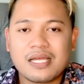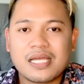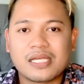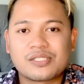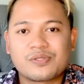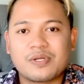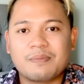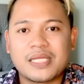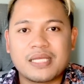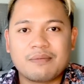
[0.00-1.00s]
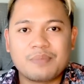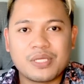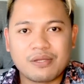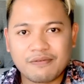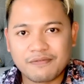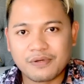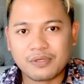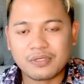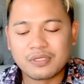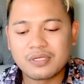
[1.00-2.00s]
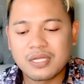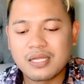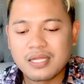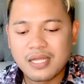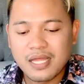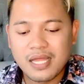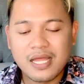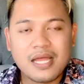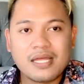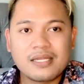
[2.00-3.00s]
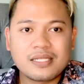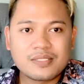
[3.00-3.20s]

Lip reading: extremely beautiful, and that's